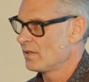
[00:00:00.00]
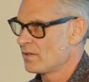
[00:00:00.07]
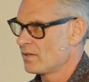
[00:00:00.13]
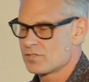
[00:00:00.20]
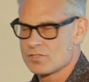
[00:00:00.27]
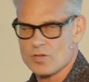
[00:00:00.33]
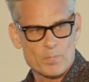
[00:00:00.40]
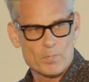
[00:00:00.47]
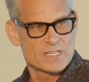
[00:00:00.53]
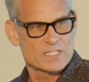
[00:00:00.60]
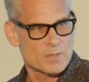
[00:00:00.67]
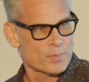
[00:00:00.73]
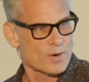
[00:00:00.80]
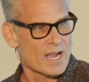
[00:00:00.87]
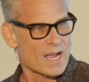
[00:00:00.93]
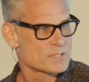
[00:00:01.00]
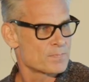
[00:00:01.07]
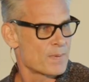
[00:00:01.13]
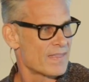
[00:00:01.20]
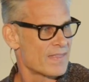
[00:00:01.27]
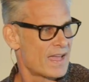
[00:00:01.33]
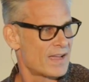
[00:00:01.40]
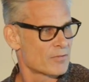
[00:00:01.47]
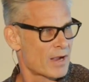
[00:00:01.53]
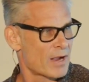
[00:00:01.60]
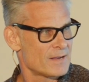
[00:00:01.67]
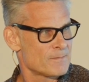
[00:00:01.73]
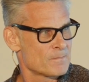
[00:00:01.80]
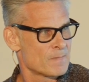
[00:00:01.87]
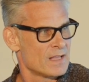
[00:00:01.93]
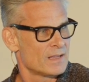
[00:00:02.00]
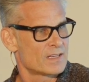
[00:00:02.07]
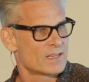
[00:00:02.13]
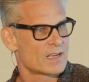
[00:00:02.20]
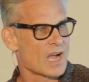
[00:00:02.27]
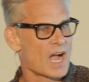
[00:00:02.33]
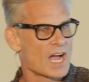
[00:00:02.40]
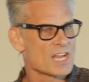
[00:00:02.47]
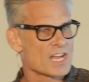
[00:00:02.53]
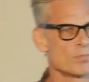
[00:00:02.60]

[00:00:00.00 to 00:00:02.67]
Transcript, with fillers: So don't be surprised by that, right? God's